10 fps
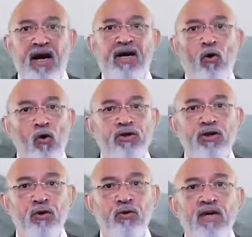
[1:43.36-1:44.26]
and
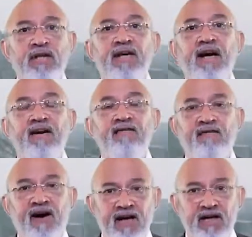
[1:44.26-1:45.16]
also the
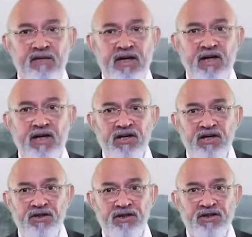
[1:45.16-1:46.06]
environmental
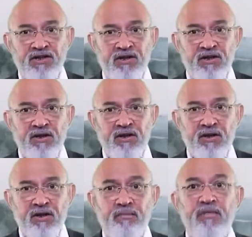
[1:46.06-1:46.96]
conditions.
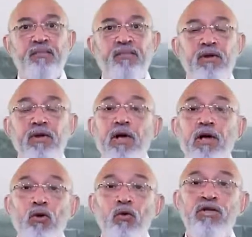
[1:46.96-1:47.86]
People
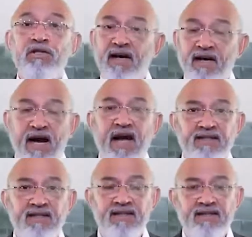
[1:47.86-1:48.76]
lose their
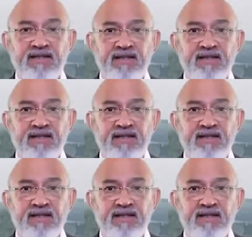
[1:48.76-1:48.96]
assets.